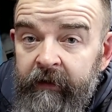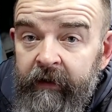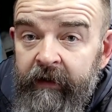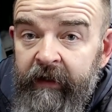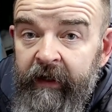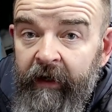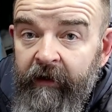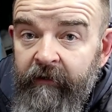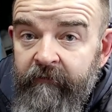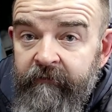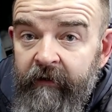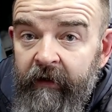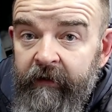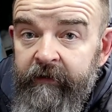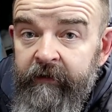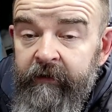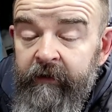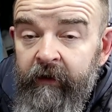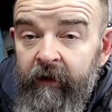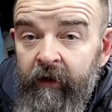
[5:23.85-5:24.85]

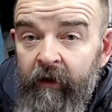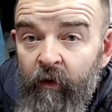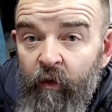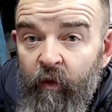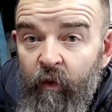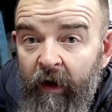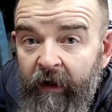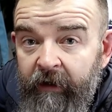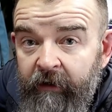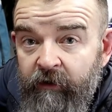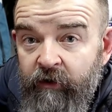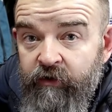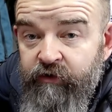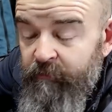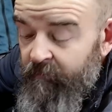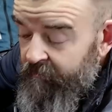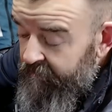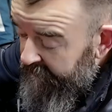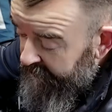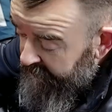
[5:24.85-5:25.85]
caravan, wagon or
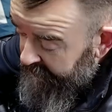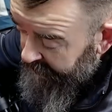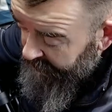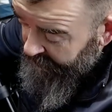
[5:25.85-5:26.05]
something, that